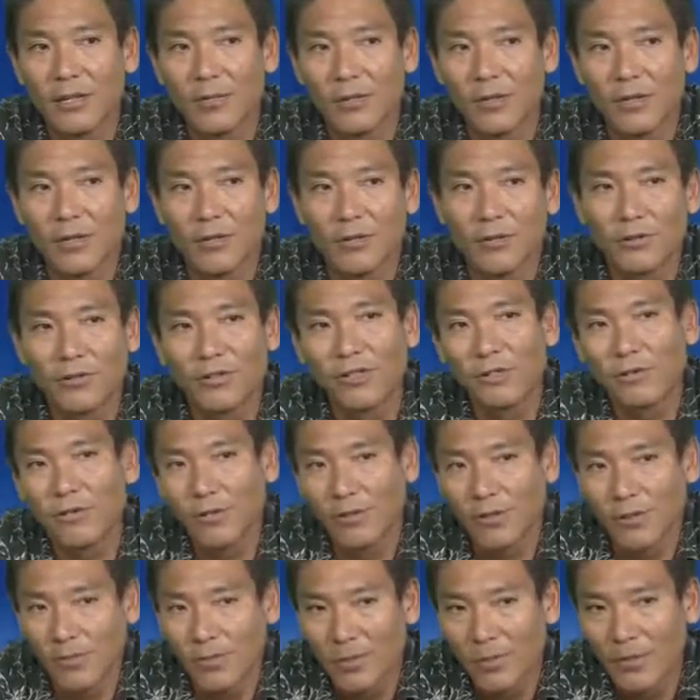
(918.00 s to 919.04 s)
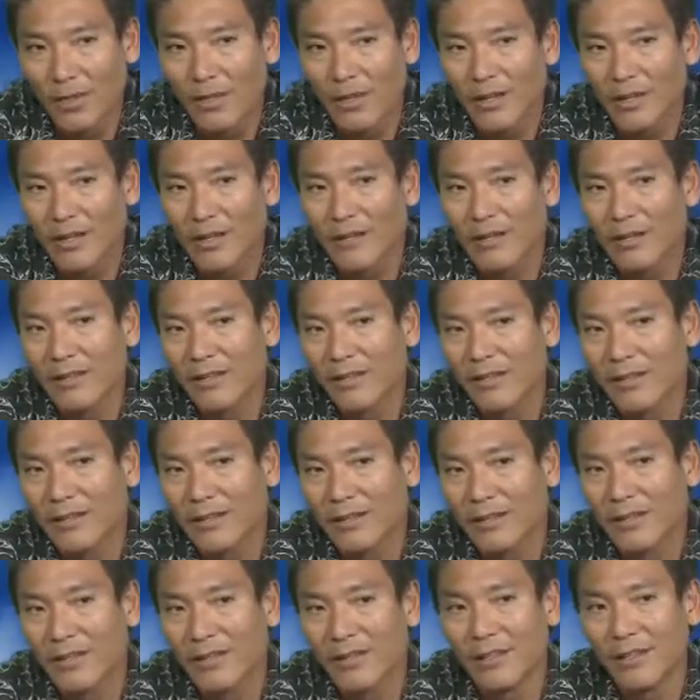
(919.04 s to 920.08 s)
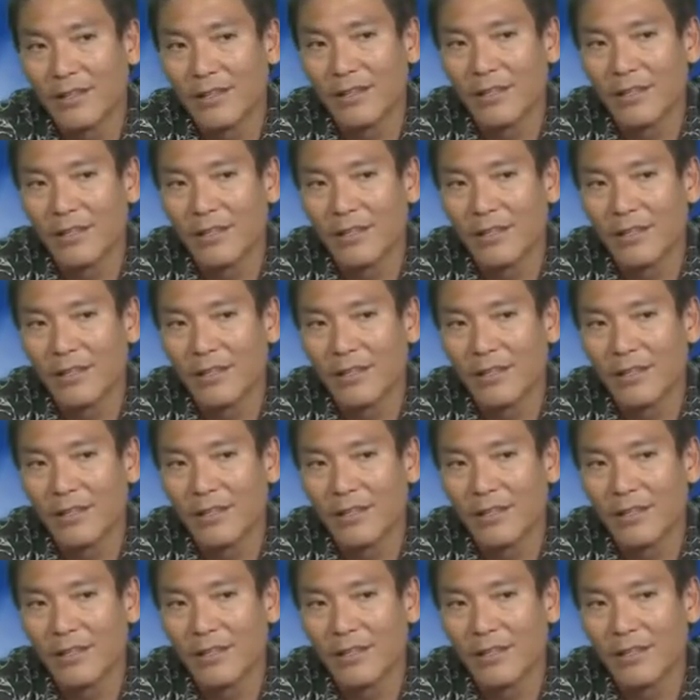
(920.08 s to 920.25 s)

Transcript: We encourage everyone to apply. Again,